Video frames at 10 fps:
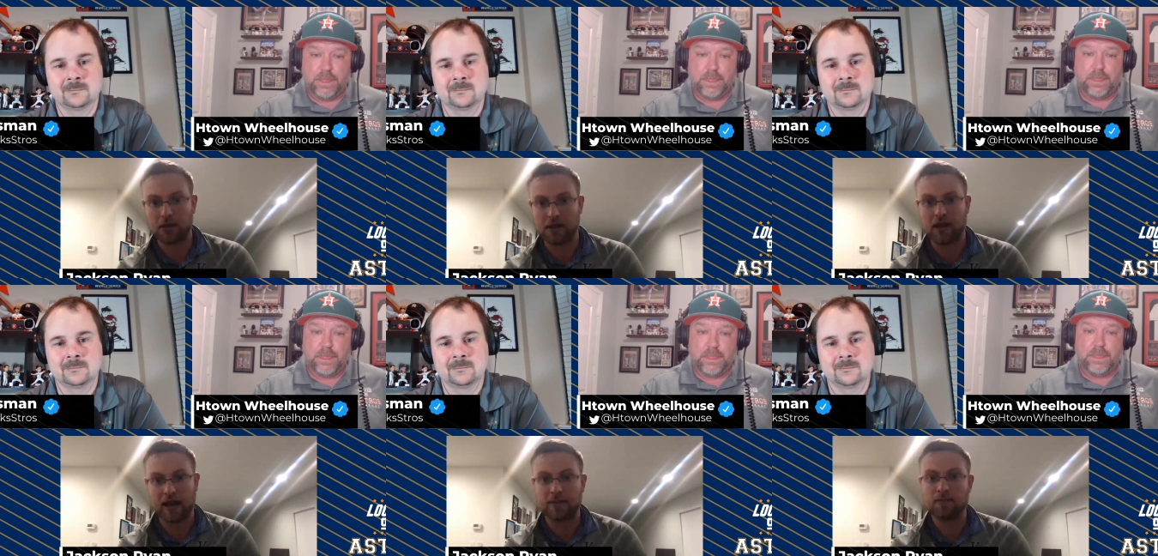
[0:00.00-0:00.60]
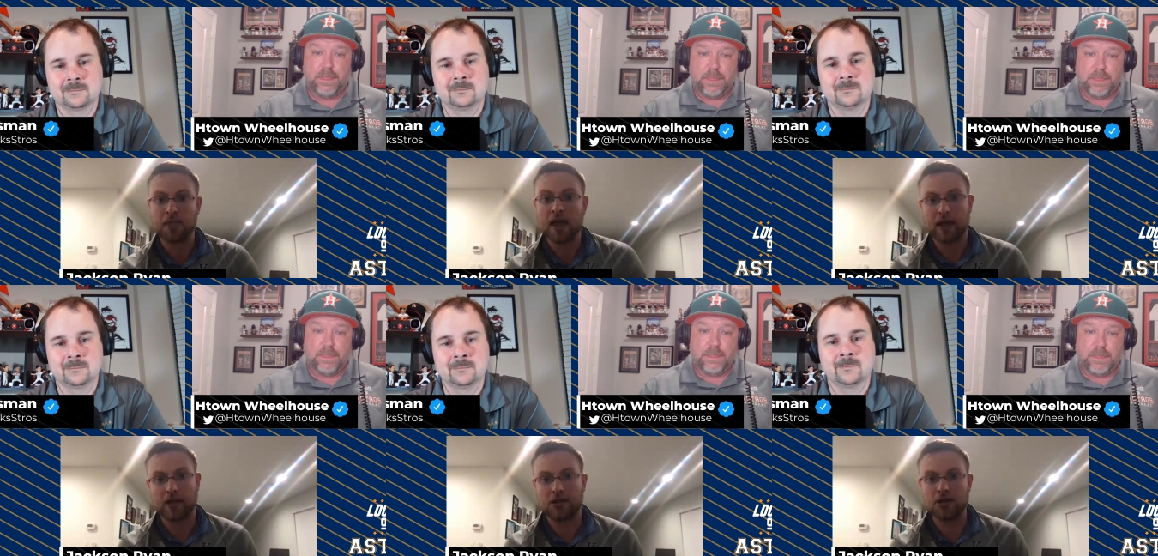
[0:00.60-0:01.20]
Speaker 1: to be that.
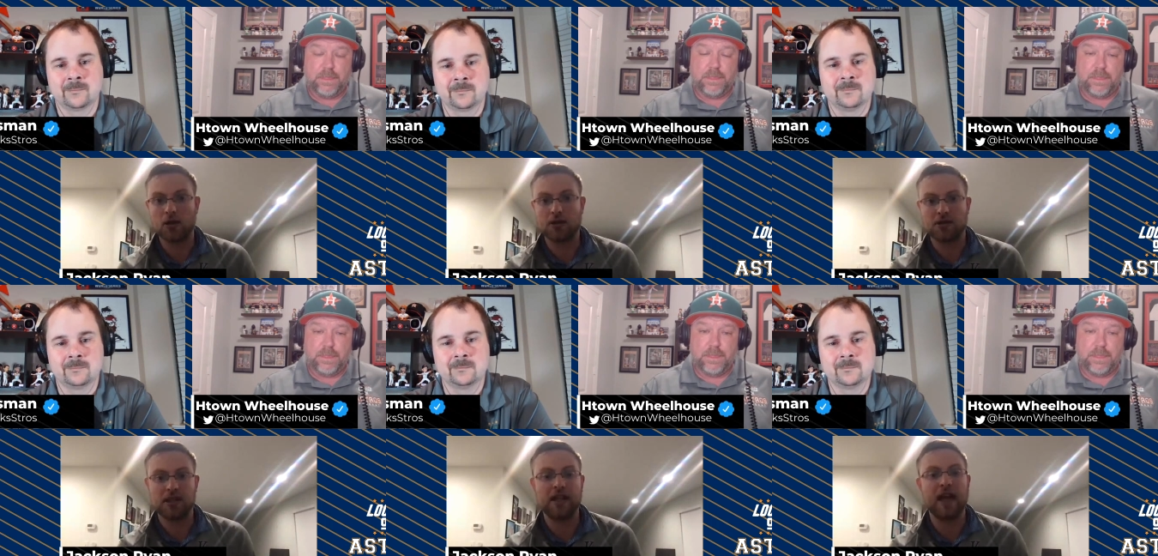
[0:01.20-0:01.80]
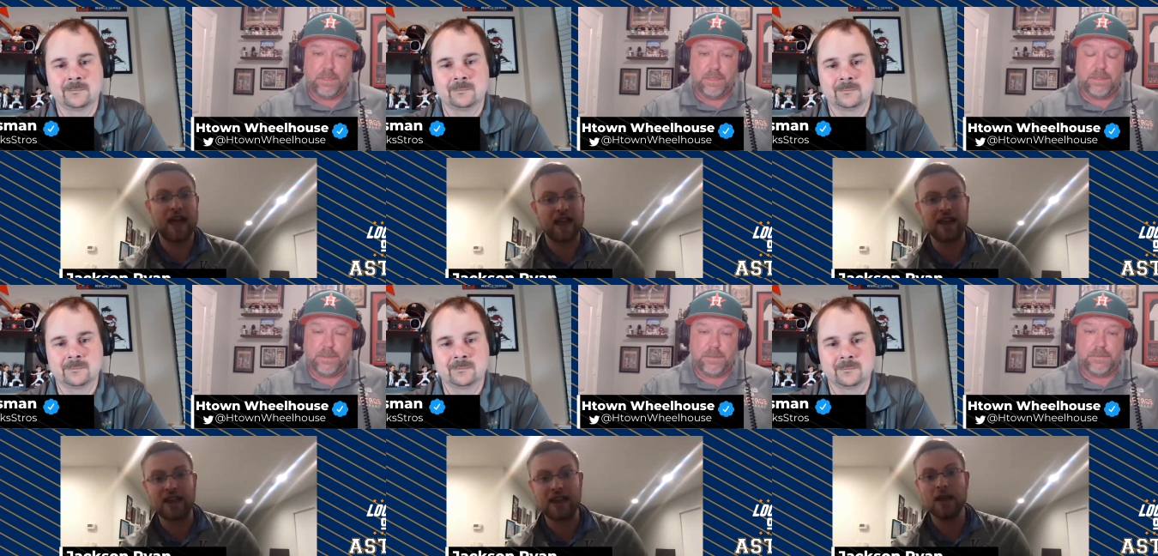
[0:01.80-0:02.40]
And so to see
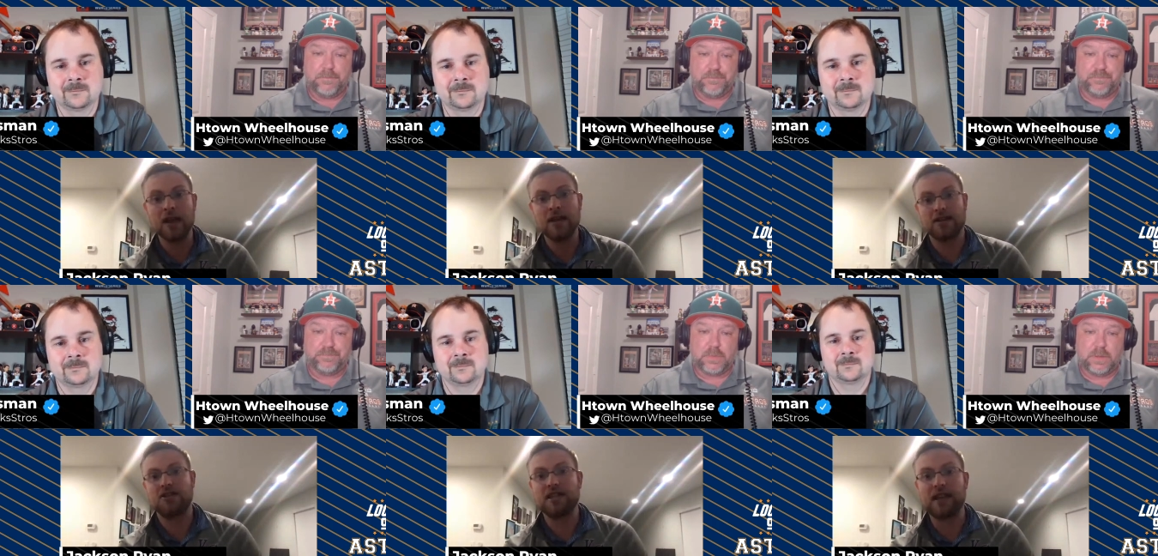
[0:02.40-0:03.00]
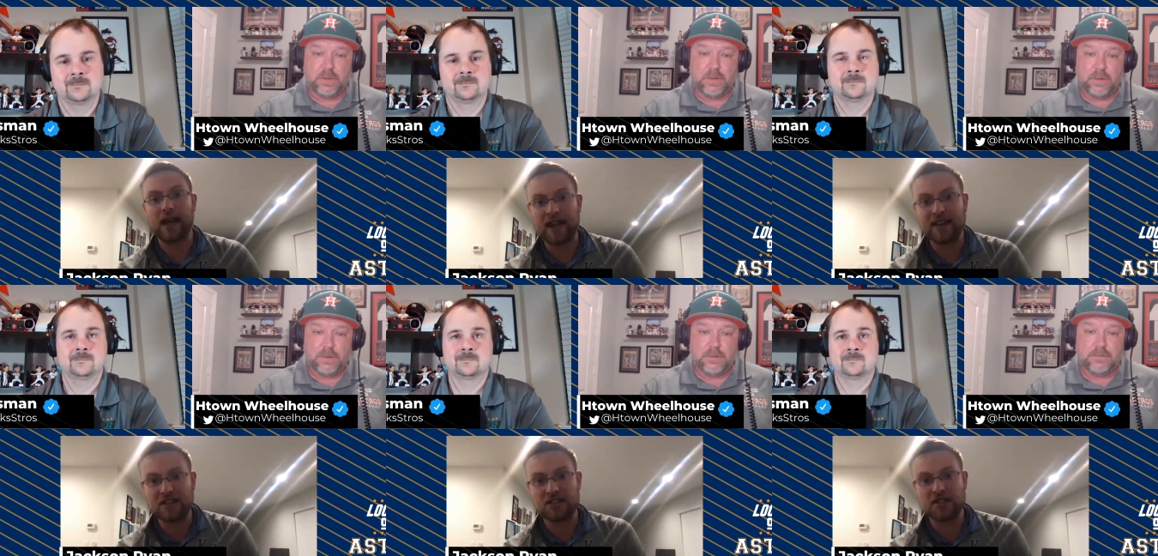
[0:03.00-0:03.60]
80, to see
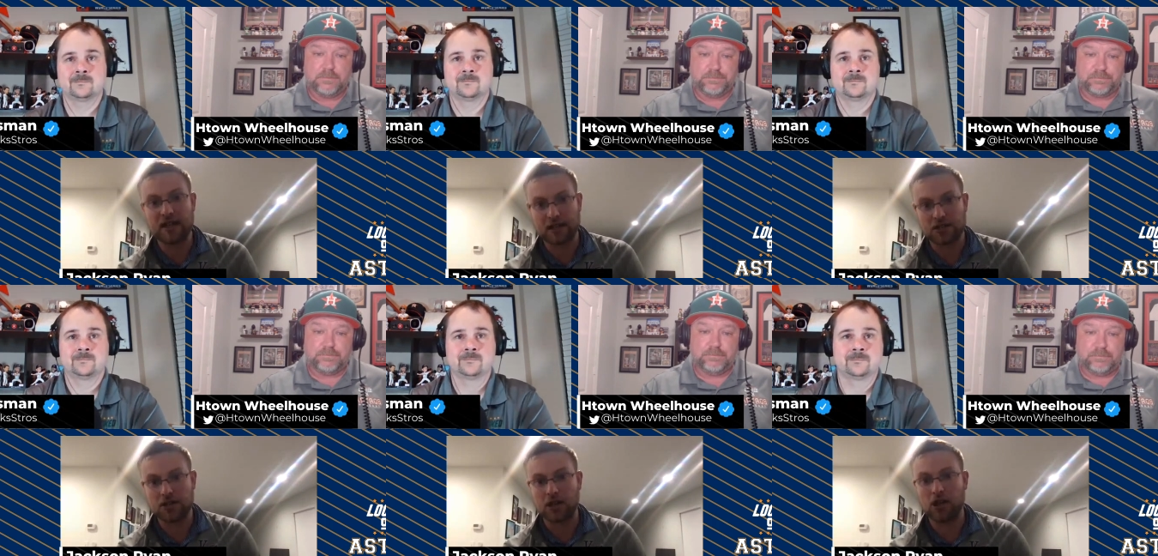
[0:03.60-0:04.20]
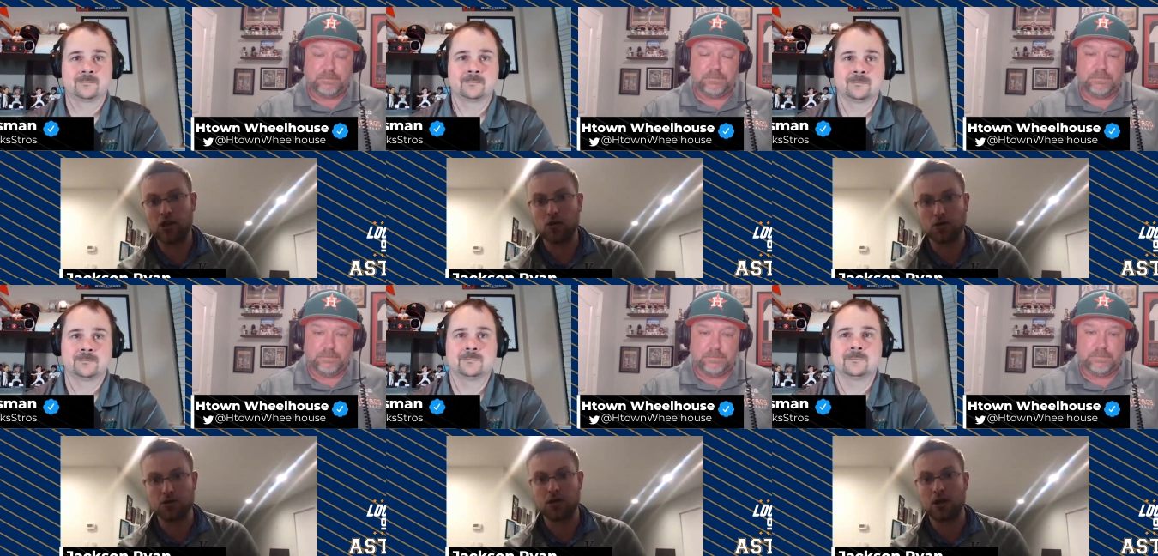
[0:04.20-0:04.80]
86 in
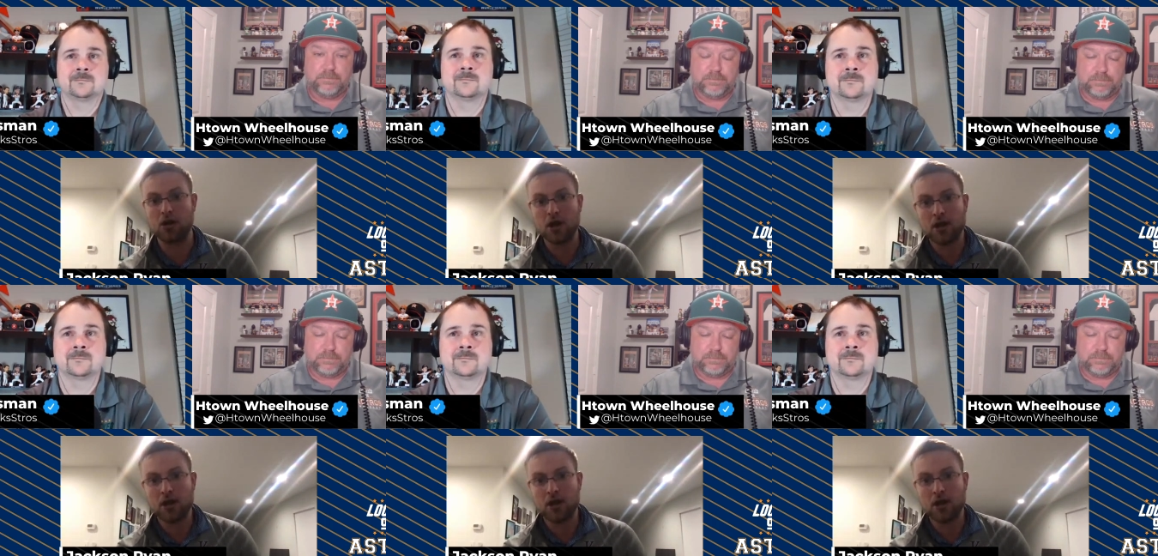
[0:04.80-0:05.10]
Houston,